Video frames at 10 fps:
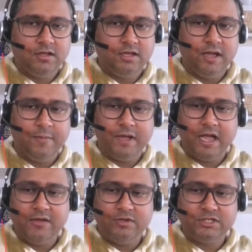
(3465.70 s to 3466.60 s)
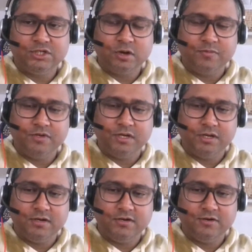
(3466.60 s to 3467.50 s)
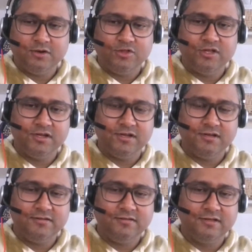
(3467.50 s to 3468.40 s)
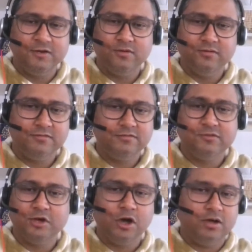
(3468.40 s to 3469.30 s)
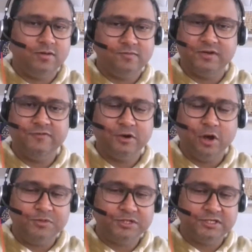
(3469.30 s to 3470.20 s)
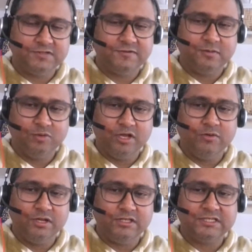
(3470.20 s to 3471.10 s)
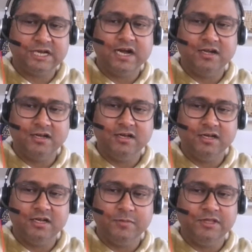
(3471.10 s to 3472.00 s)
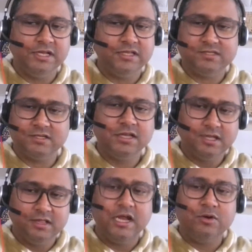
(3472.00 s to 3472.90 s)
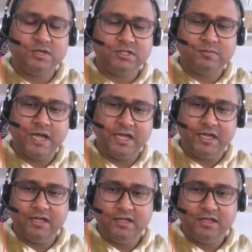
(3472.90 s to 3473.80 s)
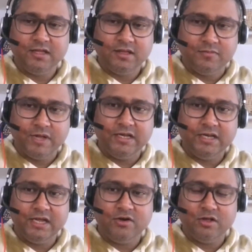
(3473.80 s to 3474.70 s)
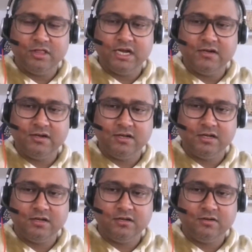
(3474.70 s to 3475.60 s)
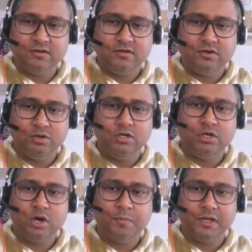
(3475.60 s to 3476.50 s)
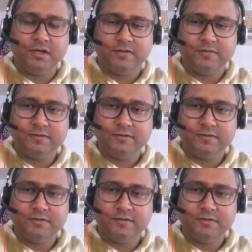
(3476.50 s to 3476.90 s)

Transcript: Yeah, I will stop here on the different options from where you can start learning Ariba. That was my take on that whole topic.